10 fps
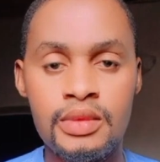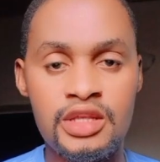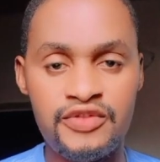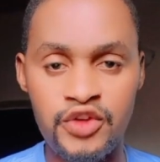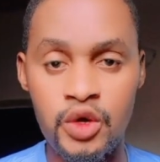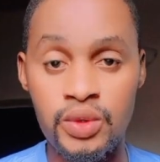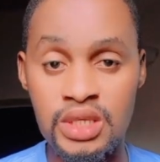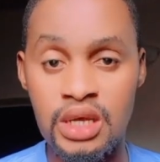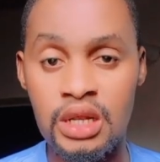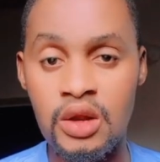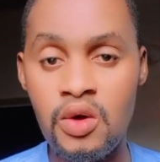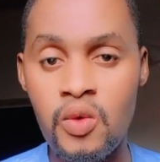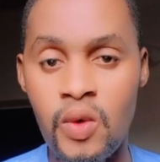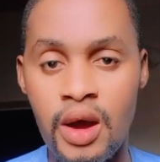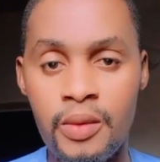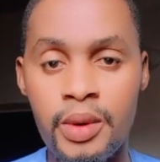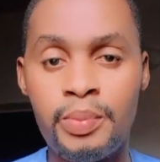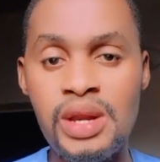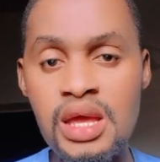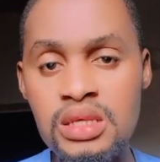This video will take a long while,
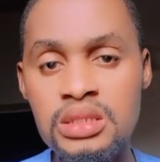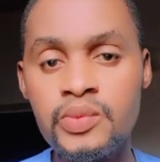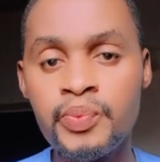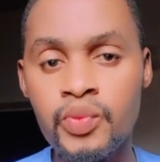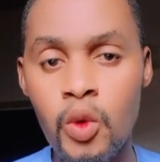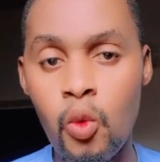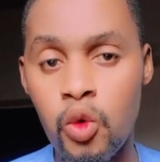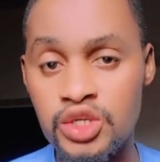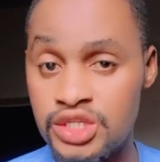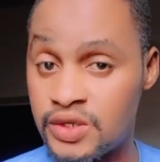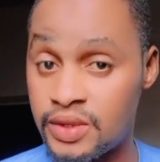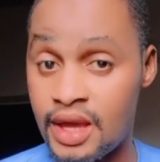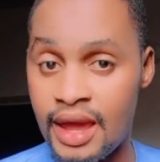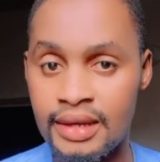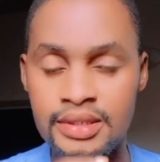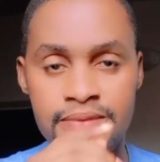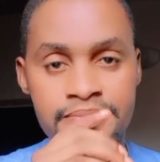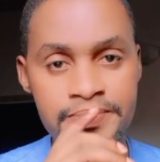but please watch till the end.